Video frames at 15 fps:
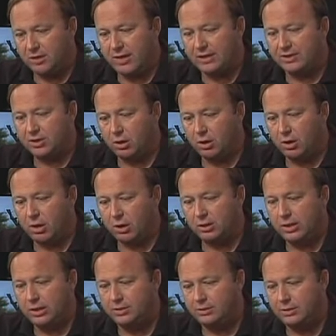So that's
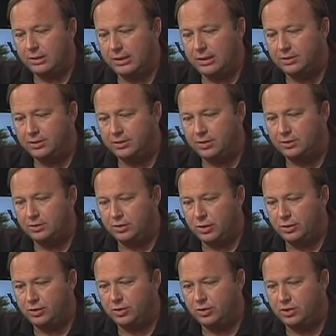all
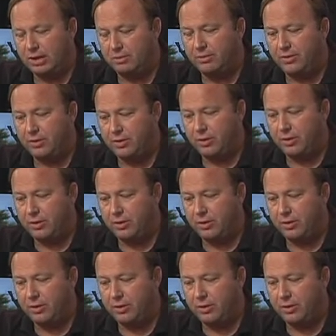just some of